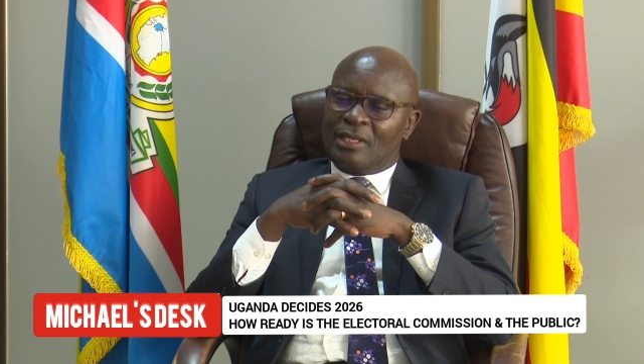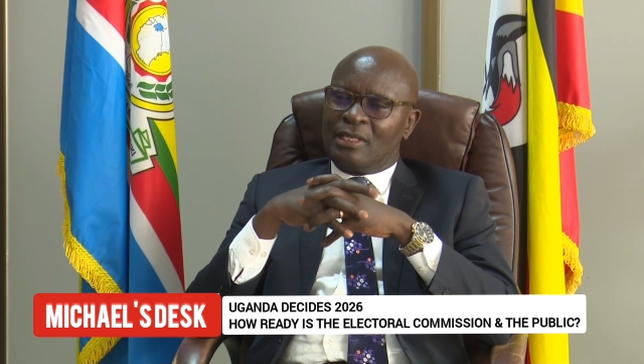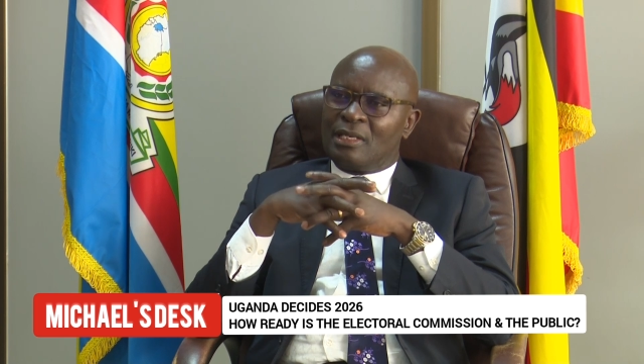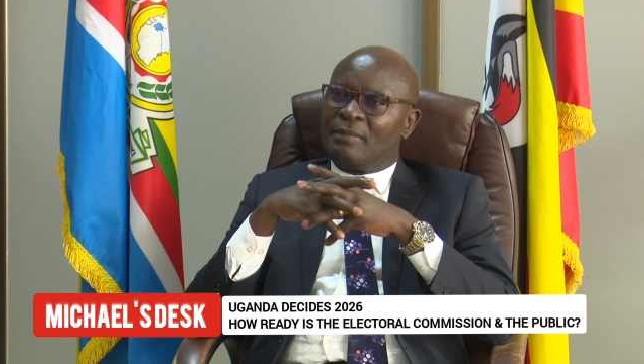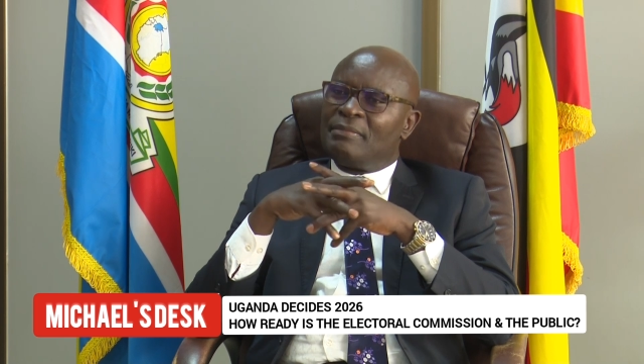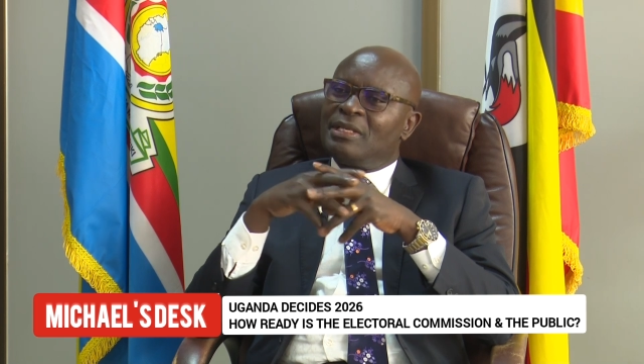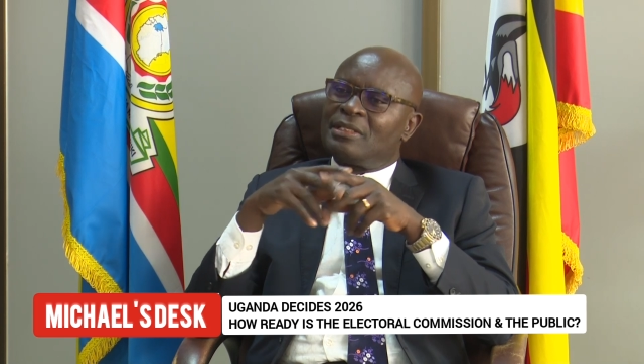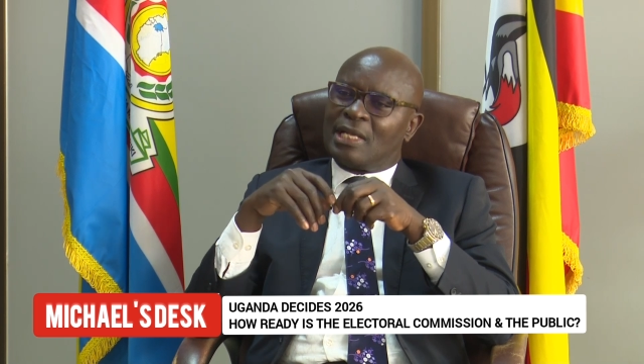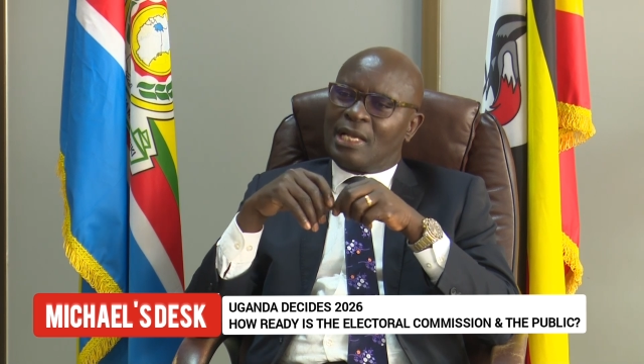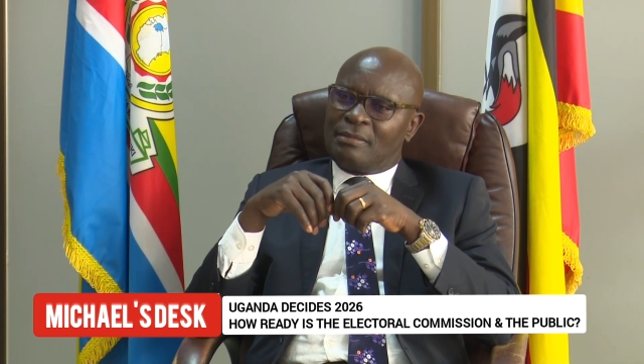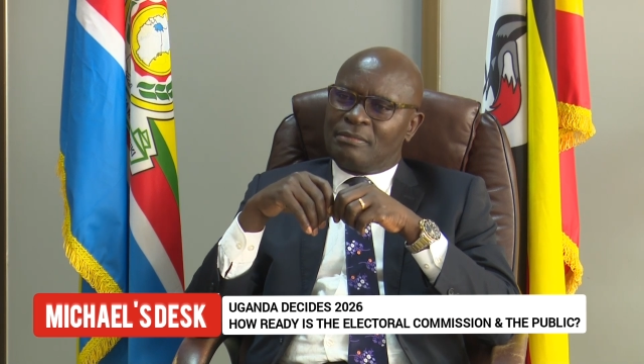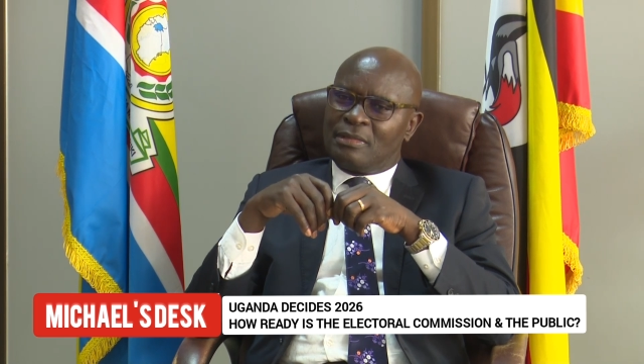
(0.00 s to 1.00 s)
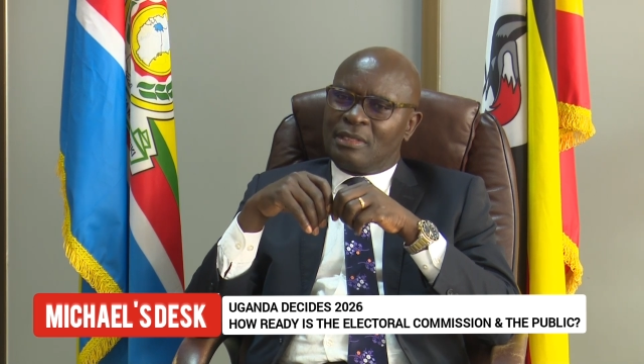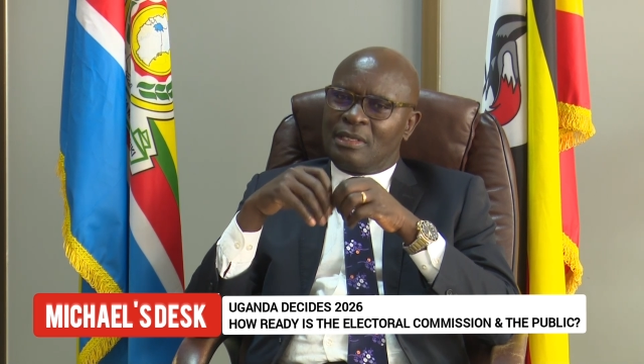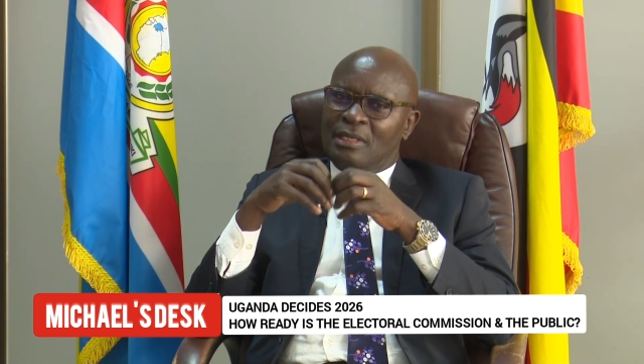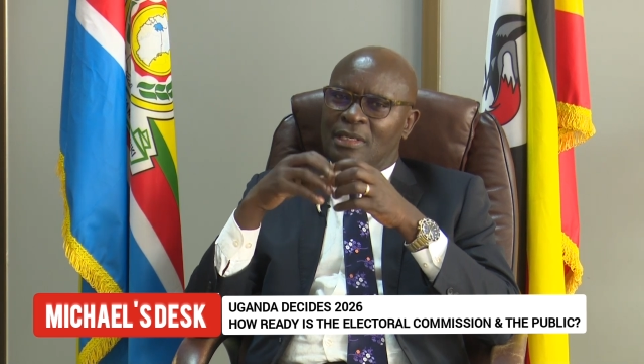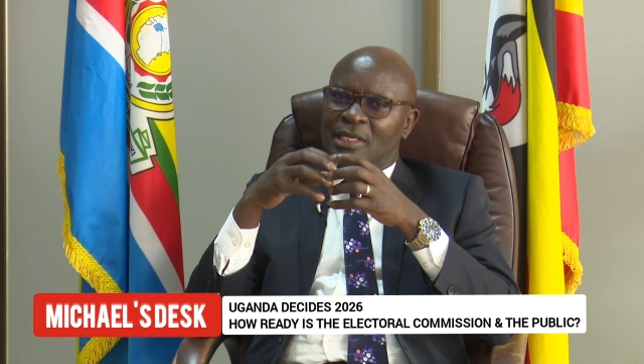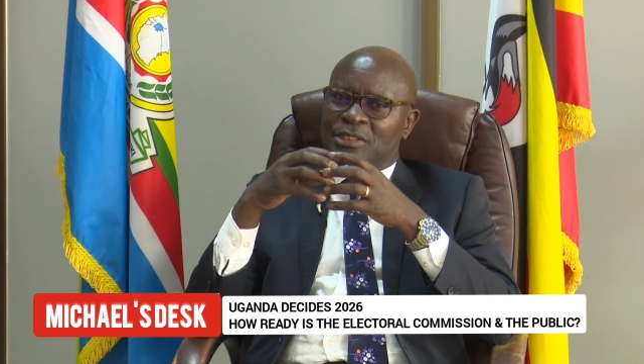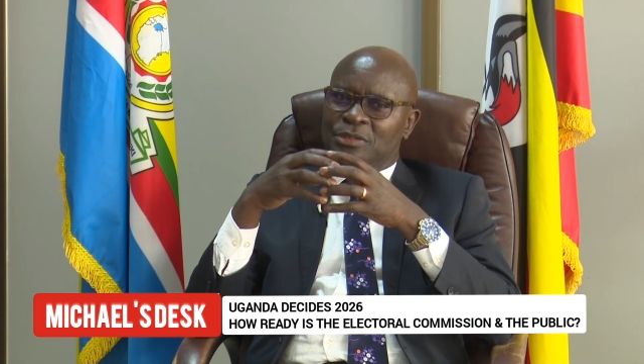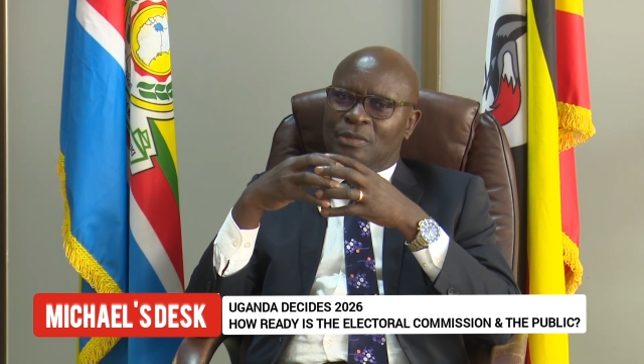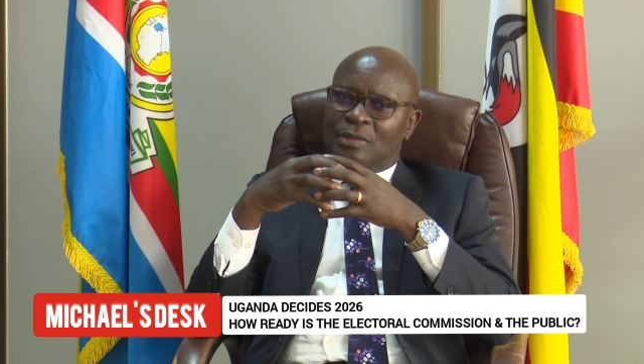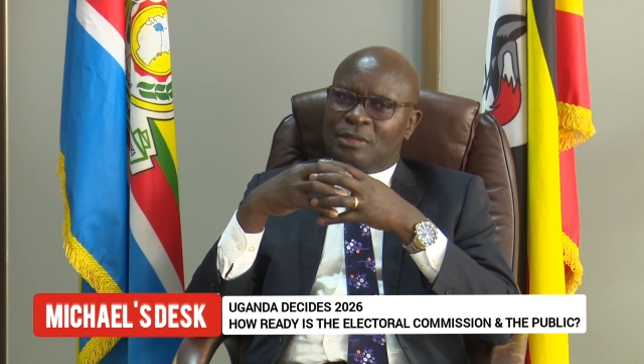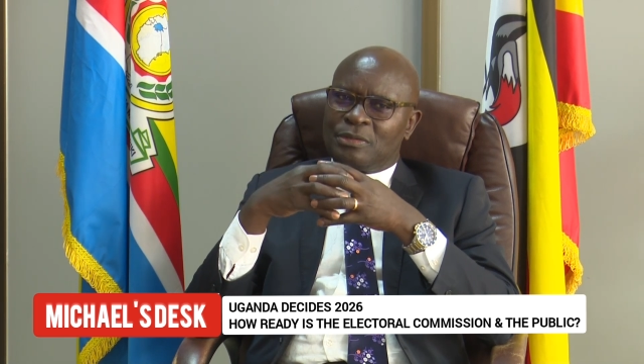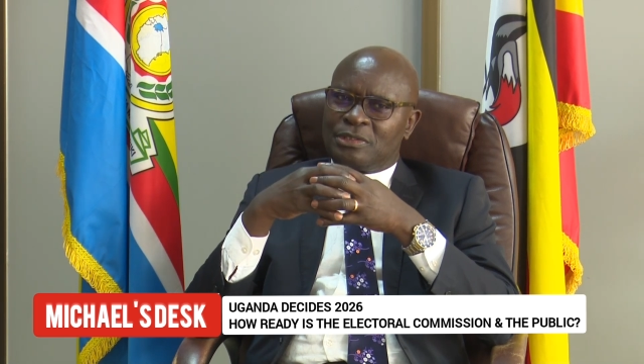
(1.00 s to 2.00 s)
In the meantime,
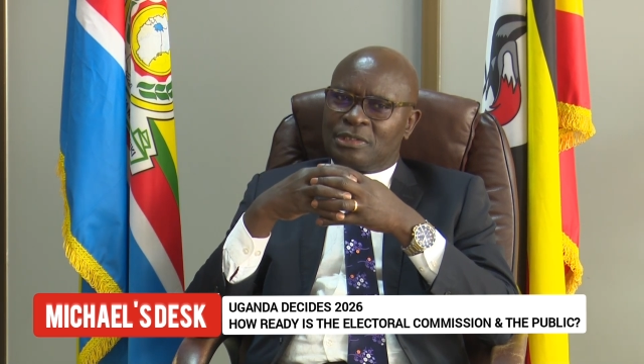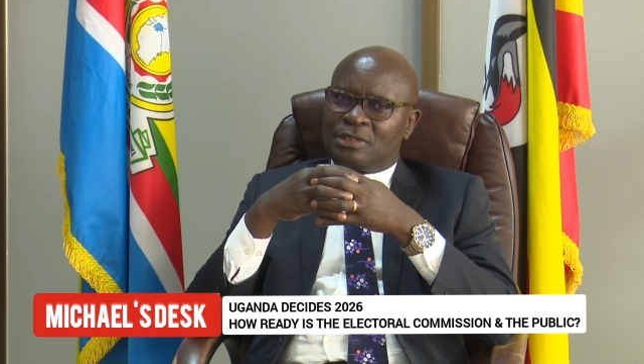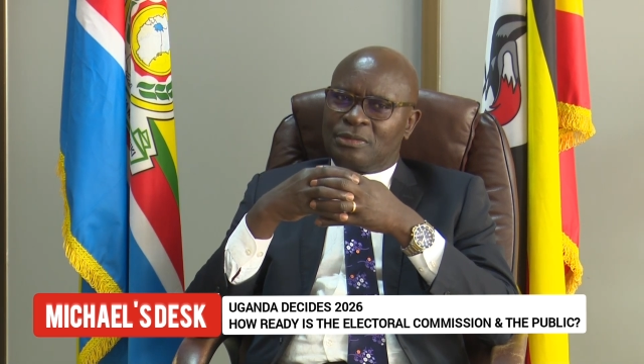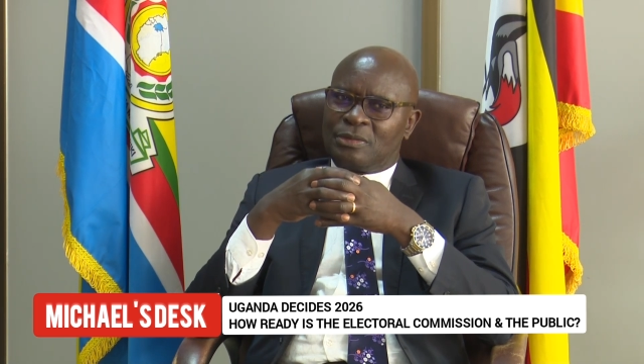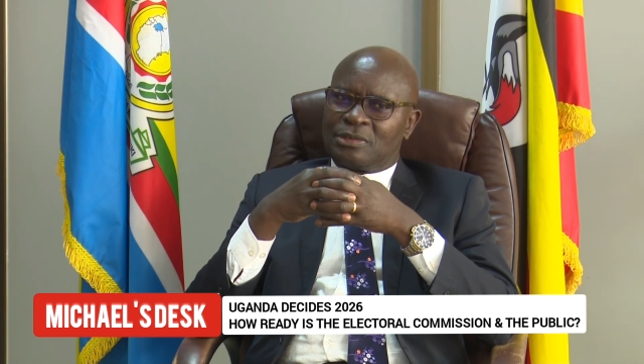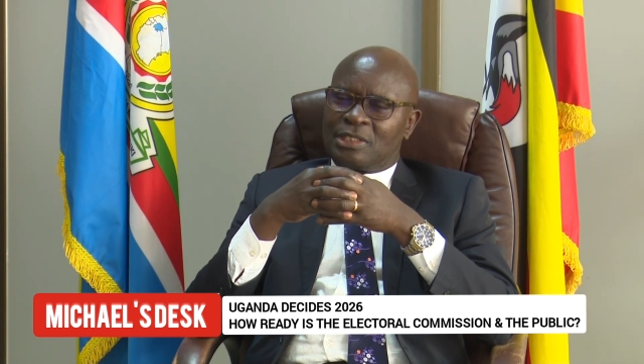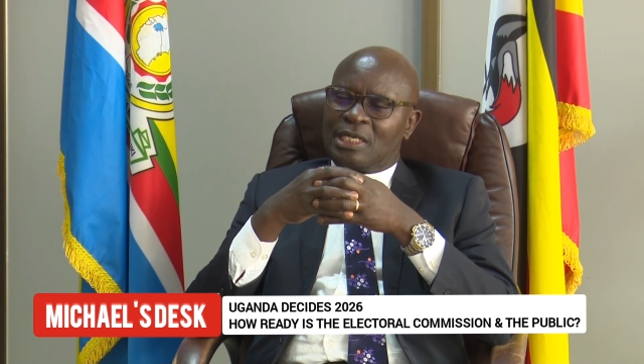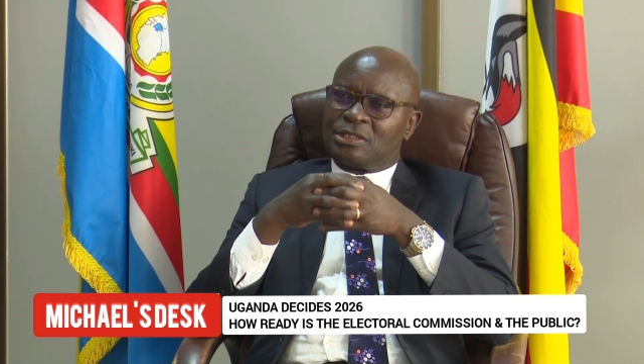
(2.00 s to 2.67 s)
National Housing was